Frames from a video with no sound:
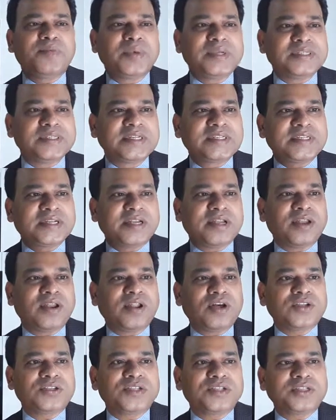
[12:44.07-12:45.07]
business under
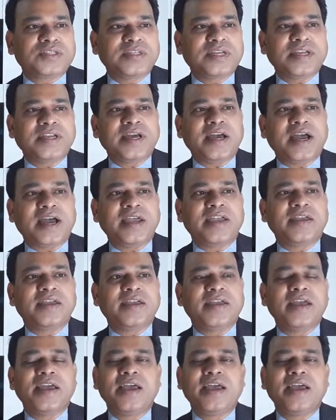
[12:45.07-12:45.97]
losses and a high